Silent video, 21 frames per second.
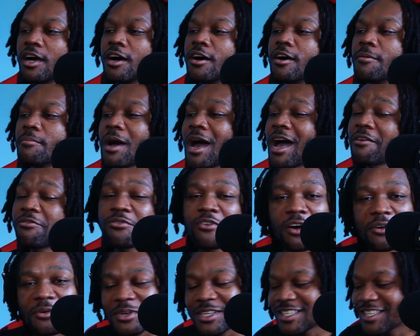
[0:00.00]
Um, I
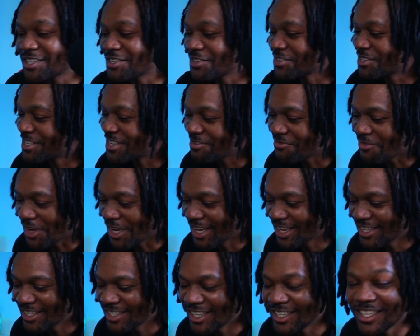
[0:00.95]
fuck with Central Cee,
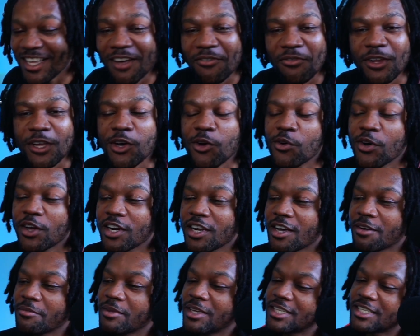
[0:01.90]
man. He definitely going
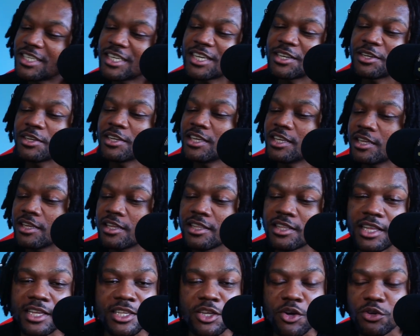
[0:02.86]
up. His shit, his,
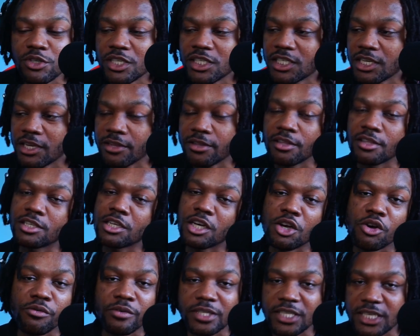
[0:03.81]
the Doja shit
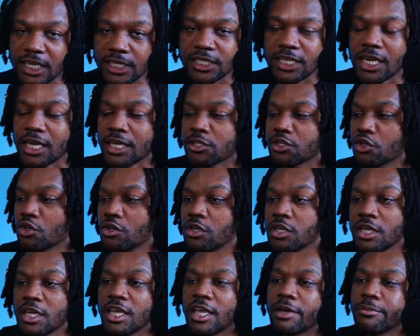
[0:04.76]
took over TikTok, so
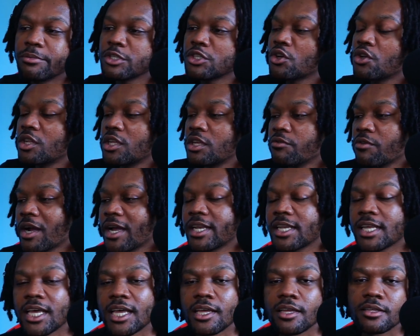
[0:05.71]
it was only
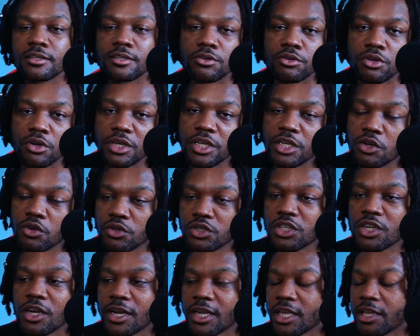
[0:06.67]
right that, you know, he gonna
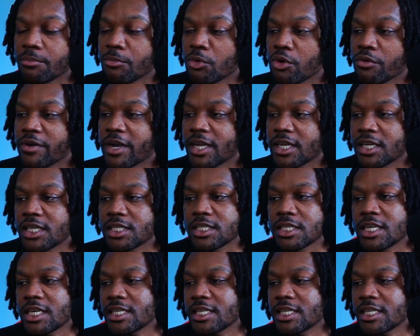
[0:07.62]
start getting more recognition.